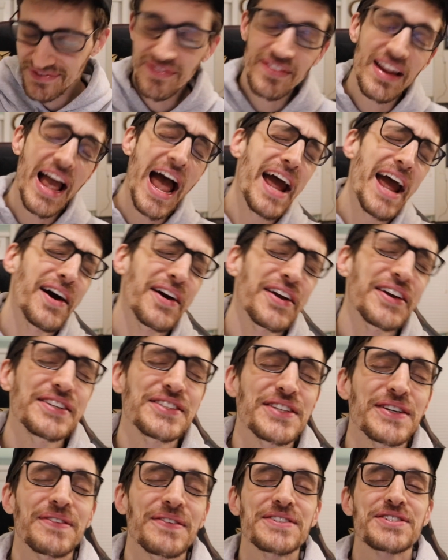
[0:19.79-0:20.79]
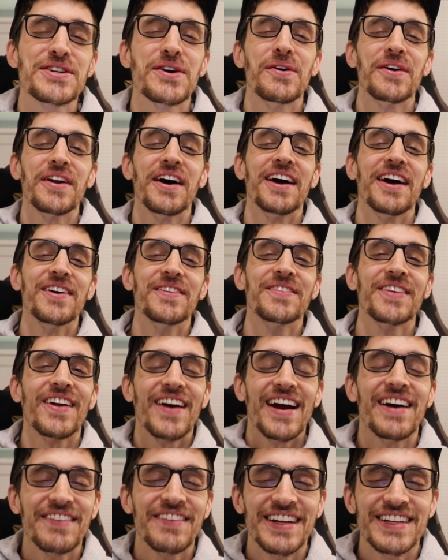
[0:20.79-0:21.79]
Hey, YouTube, what's going on? I hope you're
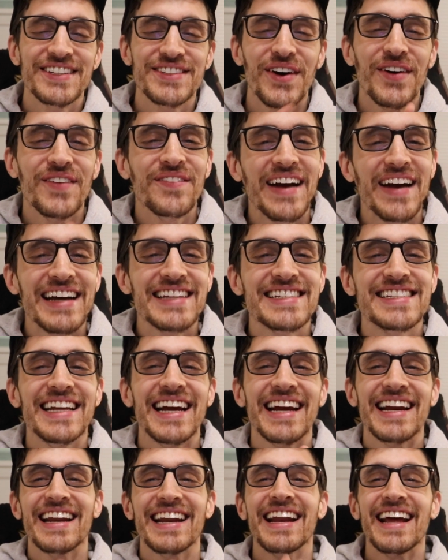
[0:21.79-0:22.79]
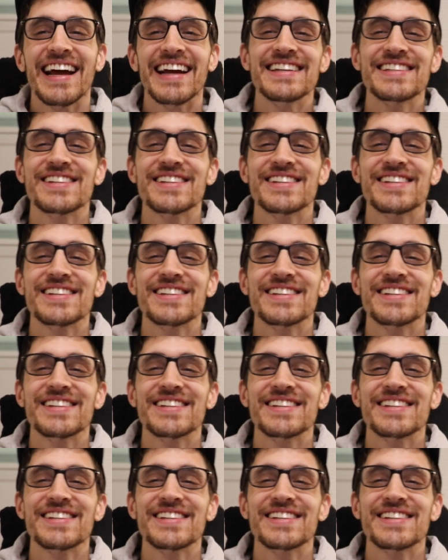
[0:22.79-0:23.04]
having a dope-ass day today.